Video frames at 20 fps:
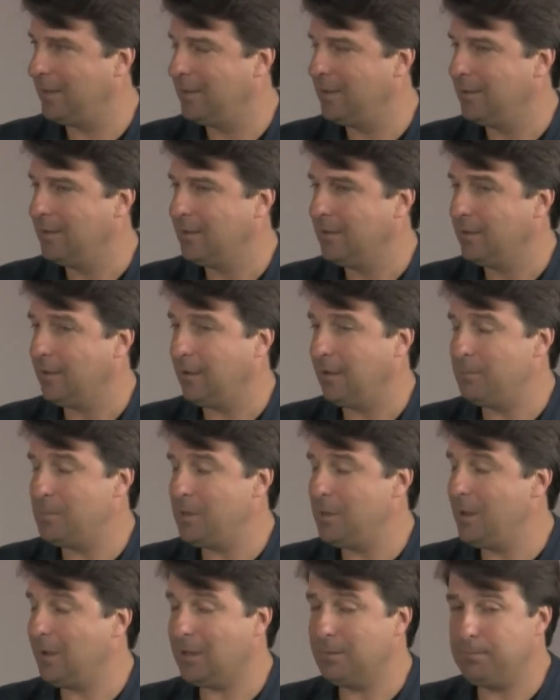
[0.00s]
Right. I
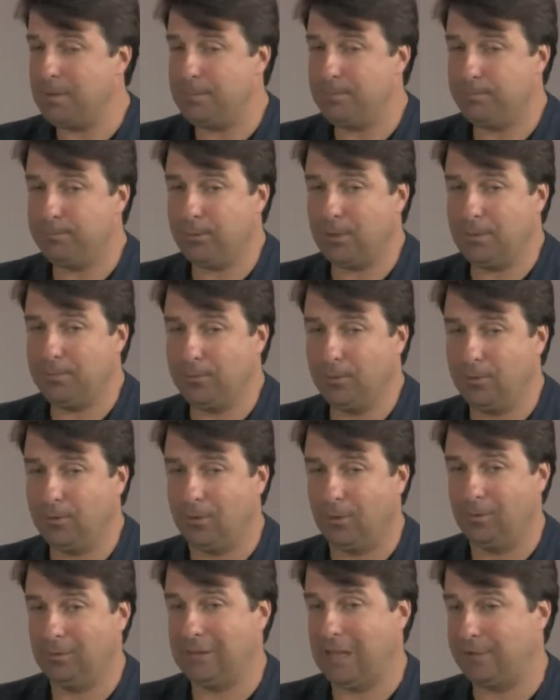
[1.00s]
mean, it can be pretty
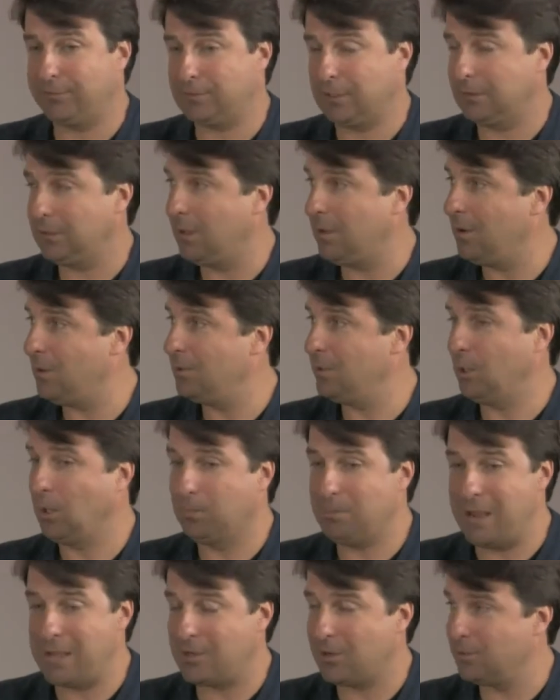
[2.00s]
brutal. Left alone, you don't
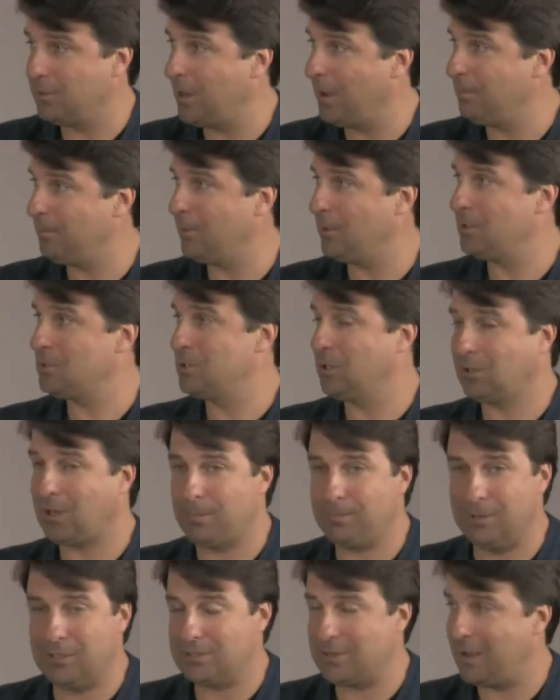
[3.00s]
make your numbers, your
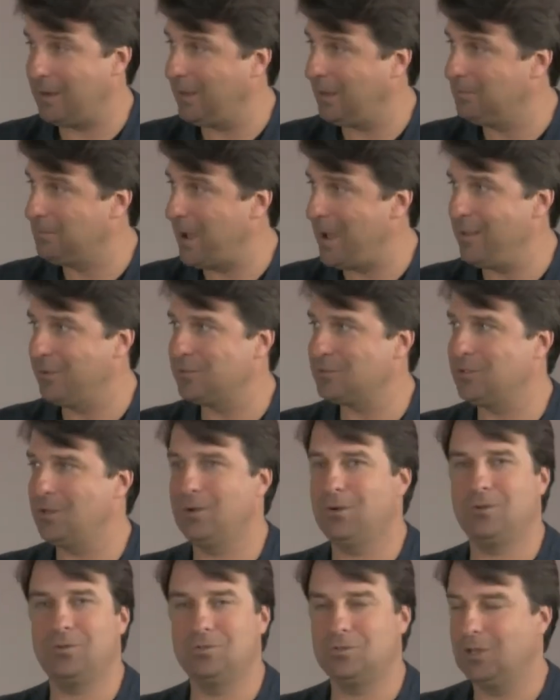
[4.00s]
company's not hitting
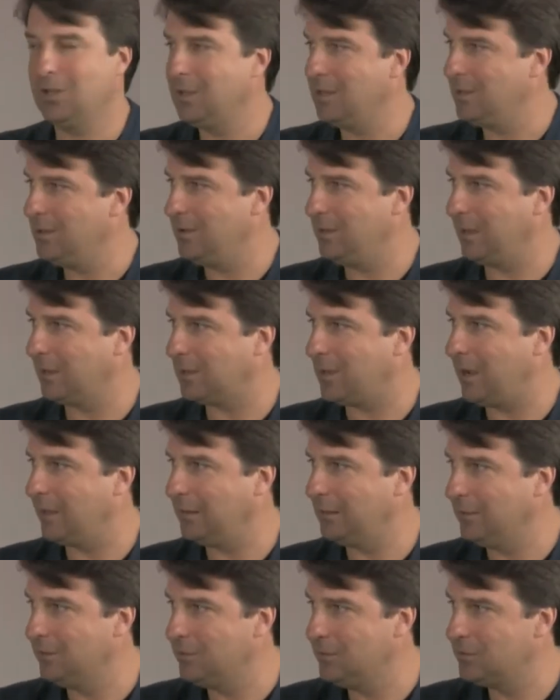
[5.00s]
milestones, you get cut
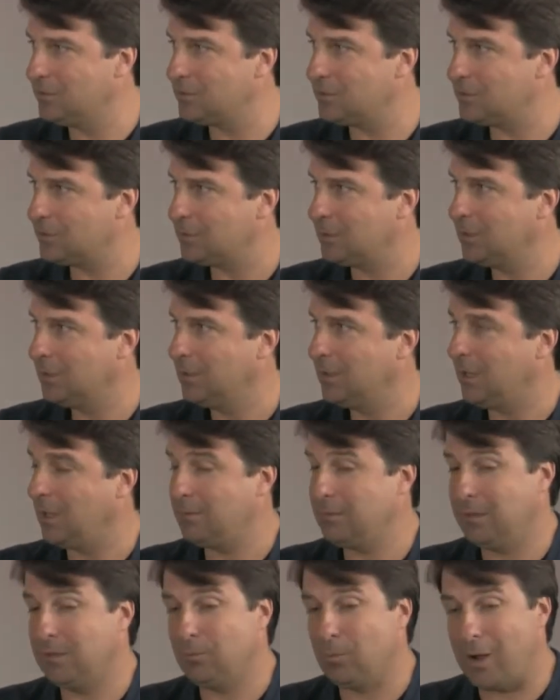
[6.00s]
loose. I
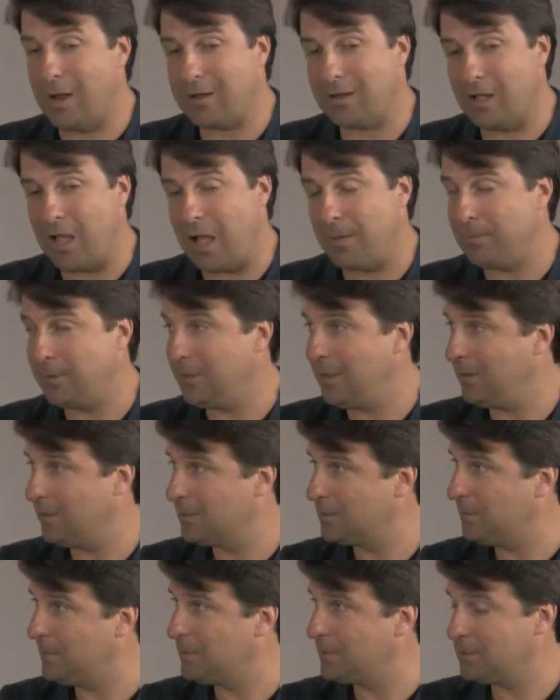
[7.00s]
mean, Y
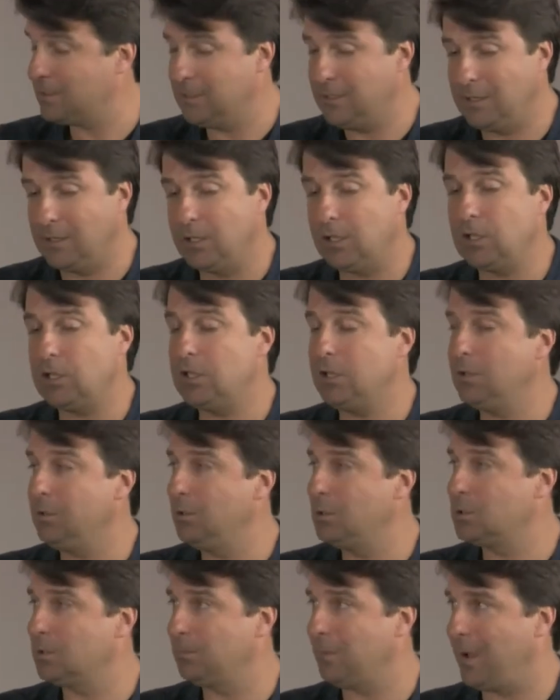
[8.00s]
Combinator's been seeing
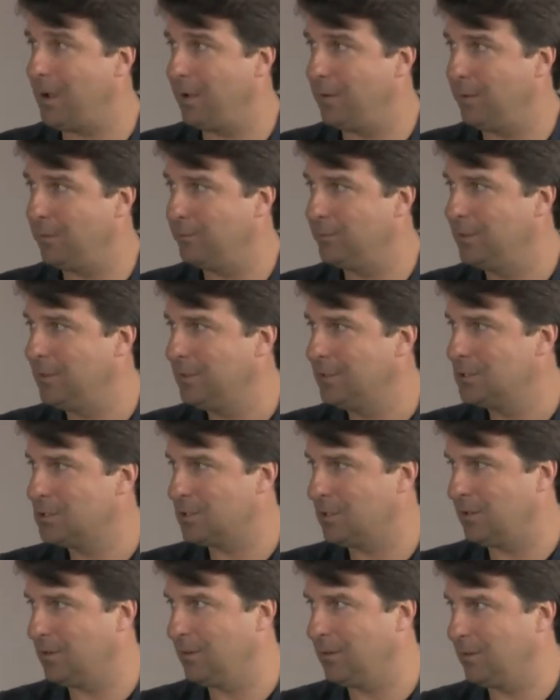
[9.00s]
huge amount of
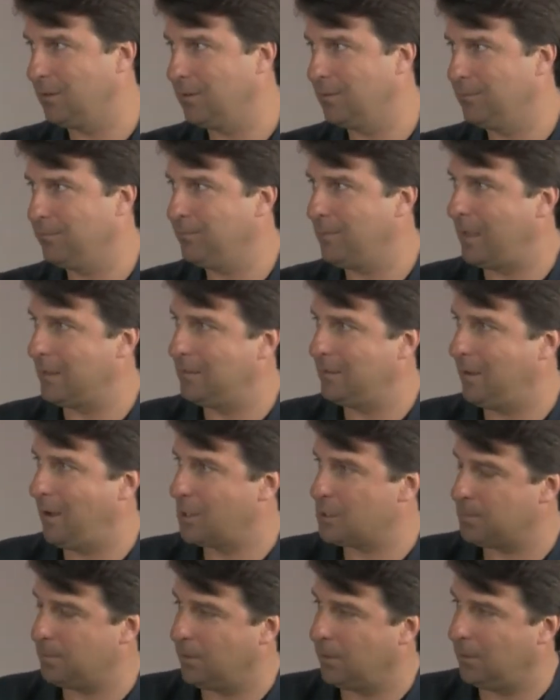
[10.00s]
churn right. at the
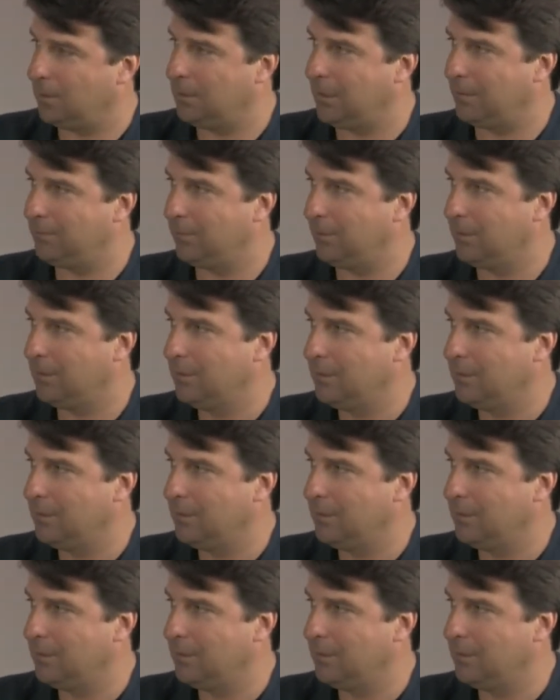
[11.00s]
entrepreneurial level.